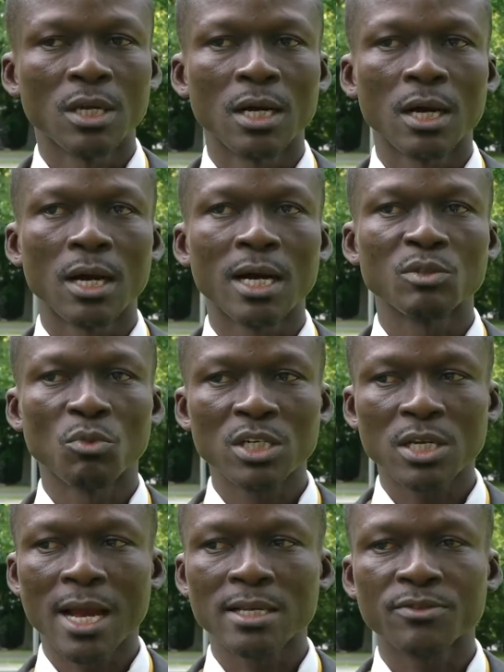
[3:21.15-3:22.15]
As
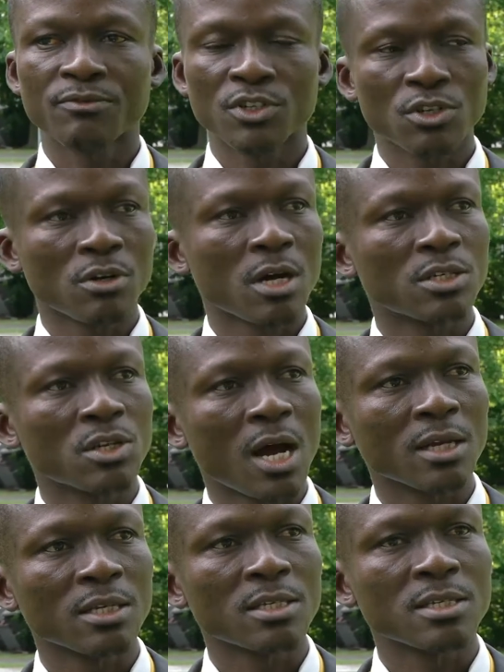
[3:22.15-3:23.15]
much as physical
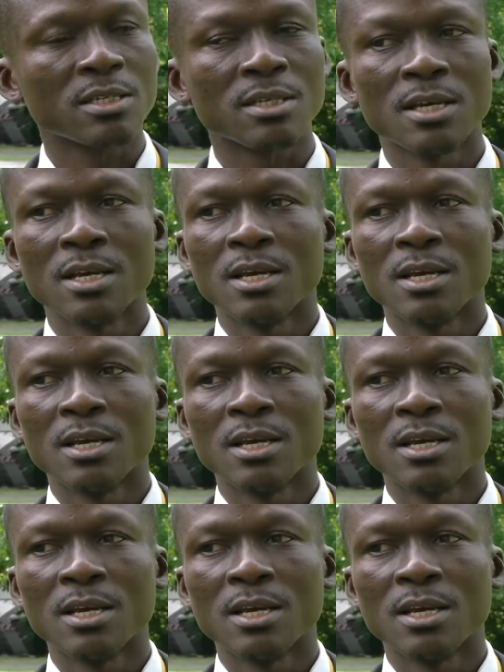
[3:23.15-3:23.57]
attack is